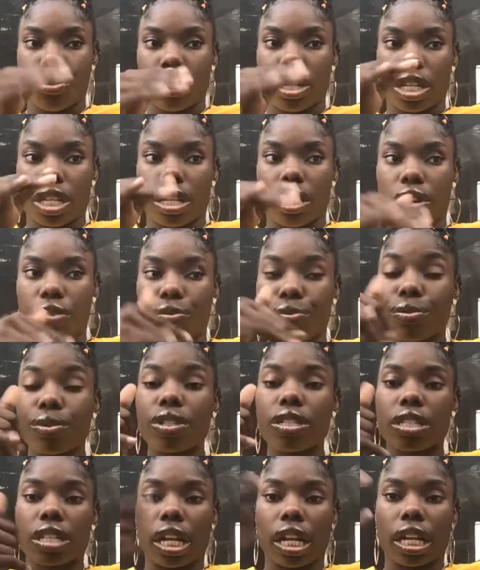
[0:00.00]
did a
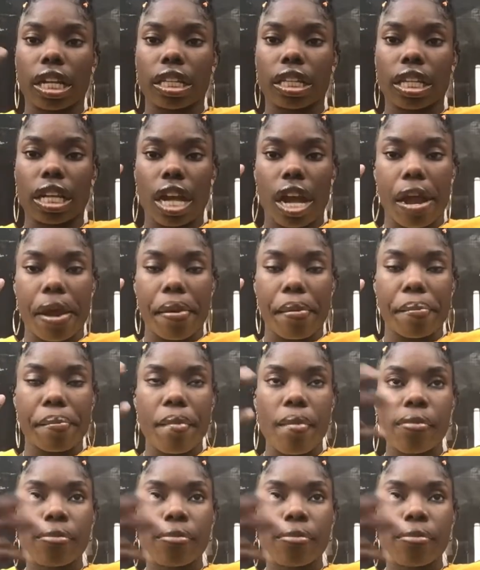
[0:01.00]
freestyle at the end